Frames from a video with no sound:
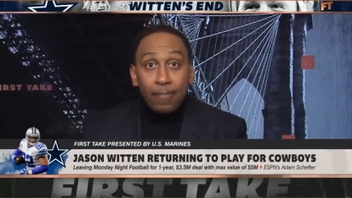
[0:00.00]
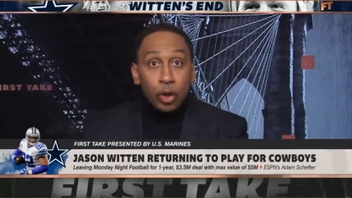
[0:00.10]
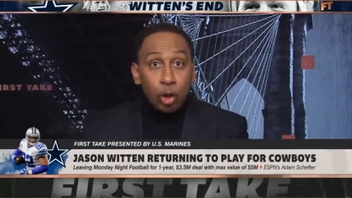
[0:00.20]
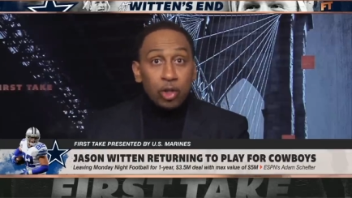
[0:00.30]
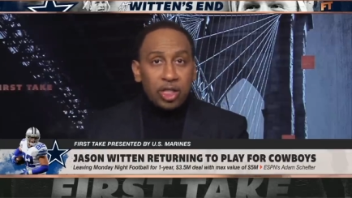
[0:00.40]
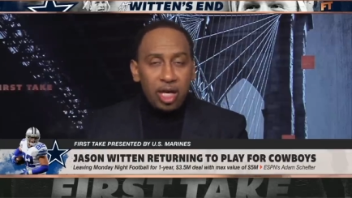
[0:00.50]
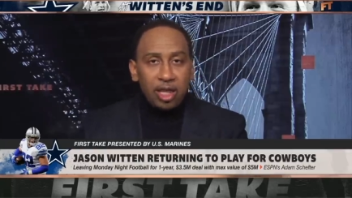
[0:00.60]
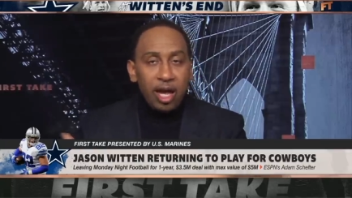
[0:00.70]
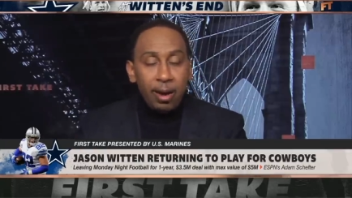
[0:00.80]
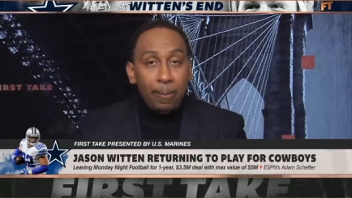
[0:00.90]
you'll see
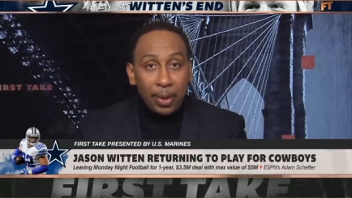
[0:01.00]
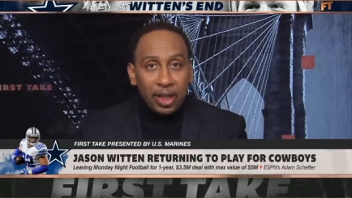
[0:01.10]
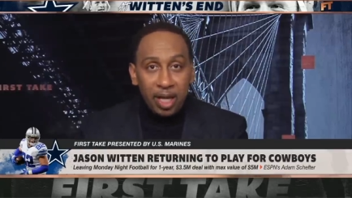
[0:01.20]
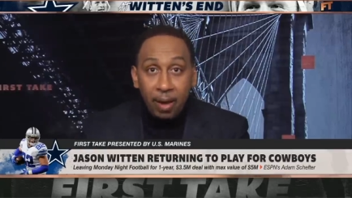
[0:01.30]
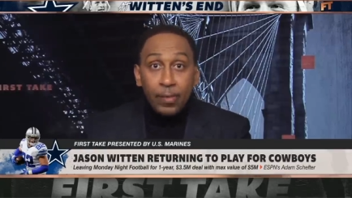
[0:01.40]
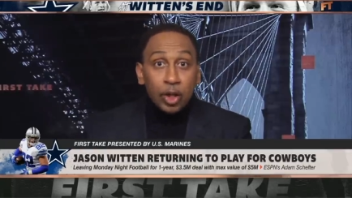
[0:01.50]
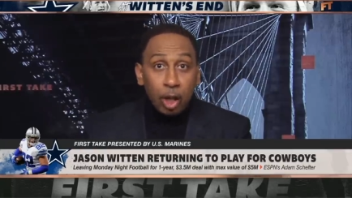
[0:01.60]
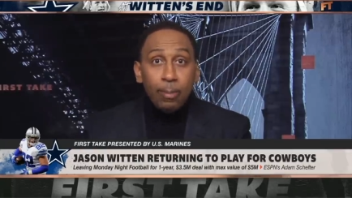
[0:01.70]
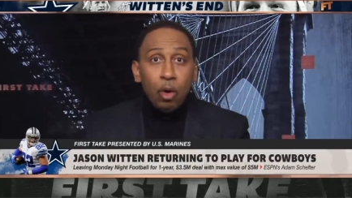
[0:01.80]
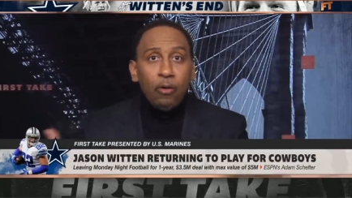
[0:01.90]
their ability
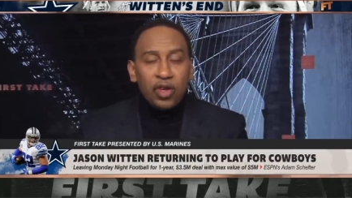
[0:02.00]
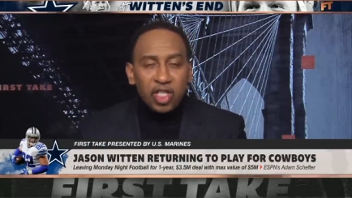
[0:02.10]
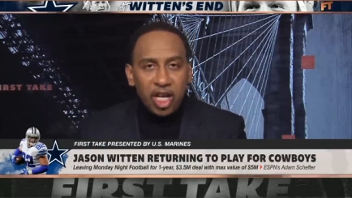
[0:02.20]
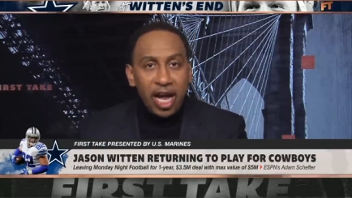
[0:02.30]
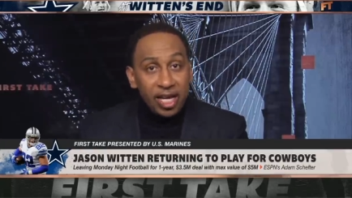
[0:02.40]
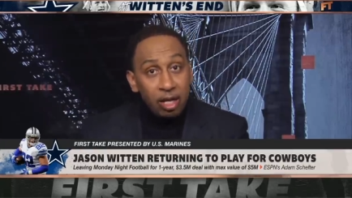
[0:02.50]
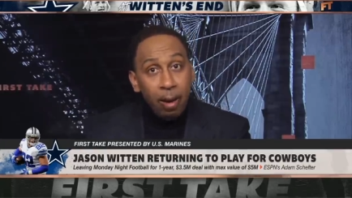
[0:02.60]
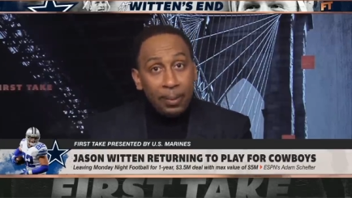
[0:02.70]
to move the chains,